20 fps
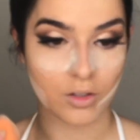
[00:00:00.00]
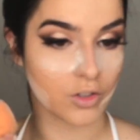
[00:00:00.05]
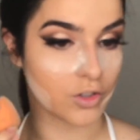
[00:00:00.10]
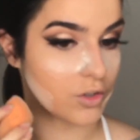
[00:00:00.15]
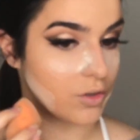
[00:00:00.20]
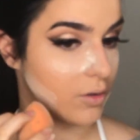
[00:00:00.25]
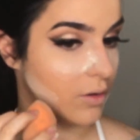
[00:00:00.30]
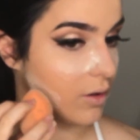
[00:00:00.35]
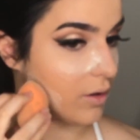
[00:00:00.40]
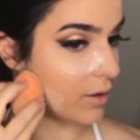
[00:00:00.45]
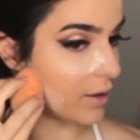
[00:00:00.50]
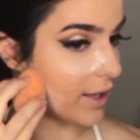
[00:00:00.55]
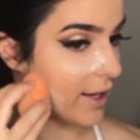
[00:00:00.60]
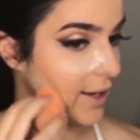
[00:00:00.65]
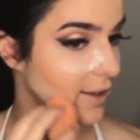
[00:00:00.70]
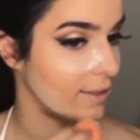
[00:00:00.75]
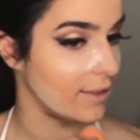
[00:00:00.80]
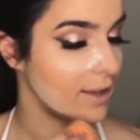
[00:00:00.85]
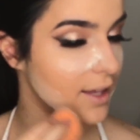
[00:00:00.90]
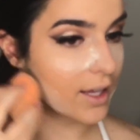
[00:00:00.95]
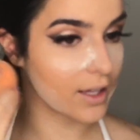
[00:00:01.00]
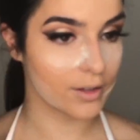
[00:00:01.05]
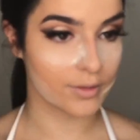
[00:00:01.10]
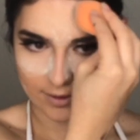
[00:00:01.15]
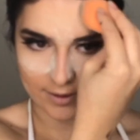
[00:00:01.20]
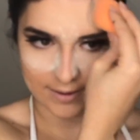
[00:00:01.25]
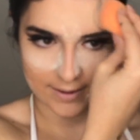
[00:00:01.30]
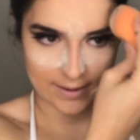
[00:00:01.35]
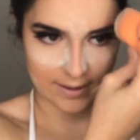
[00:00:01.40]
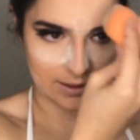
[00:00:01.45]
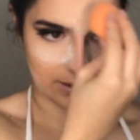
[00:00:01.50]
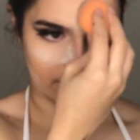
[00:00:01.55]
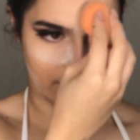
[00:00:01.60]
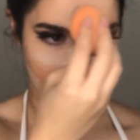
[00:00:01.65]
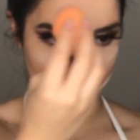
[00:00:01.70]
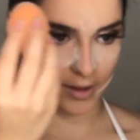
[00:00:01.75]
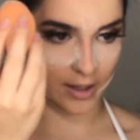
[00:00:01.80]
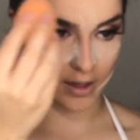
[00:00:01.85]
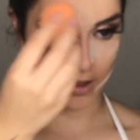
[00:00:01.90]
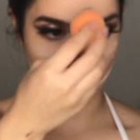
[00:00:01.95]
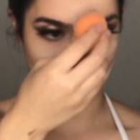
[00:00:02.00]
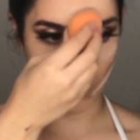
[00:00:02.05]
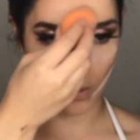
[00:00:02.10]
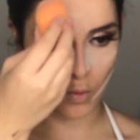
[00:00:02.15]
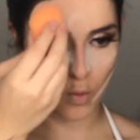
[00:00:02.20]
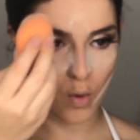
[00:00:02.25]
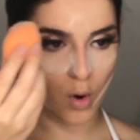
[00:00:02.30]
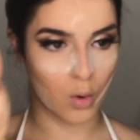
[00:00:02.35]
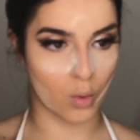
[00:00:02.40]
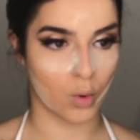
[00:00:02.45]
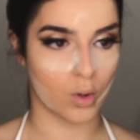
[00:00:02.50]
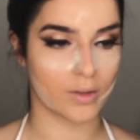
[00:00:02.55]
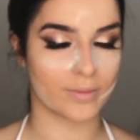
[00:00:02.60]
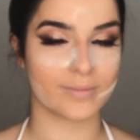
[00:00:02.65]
jawline there, concealer up there. Ooh.